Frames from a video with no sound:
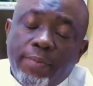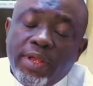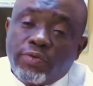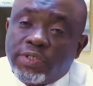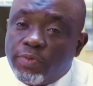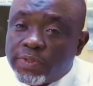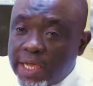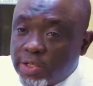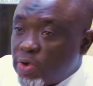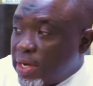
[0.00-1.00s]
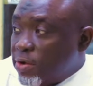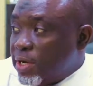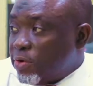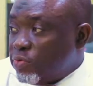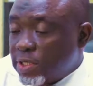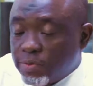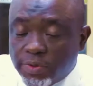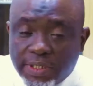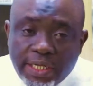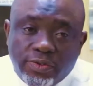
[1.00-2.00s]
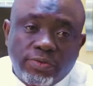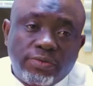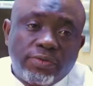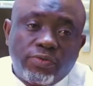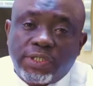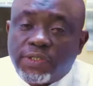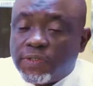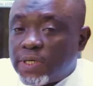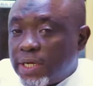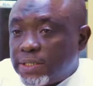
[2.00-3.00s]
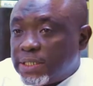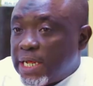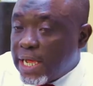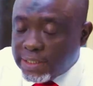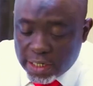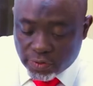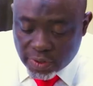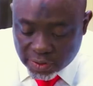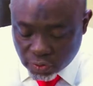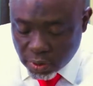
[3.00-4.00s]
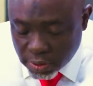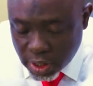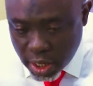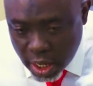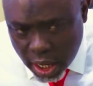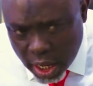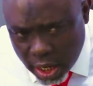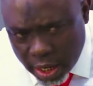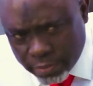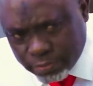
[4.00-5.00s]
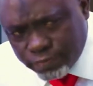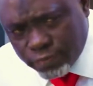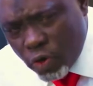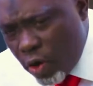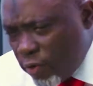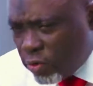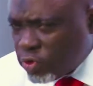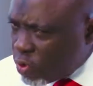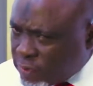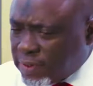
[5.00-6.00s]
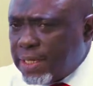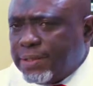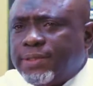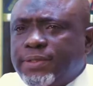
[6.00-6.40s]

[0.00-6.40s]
equitable title and non-equitable title, which is the legal title and so on. Governor's consent.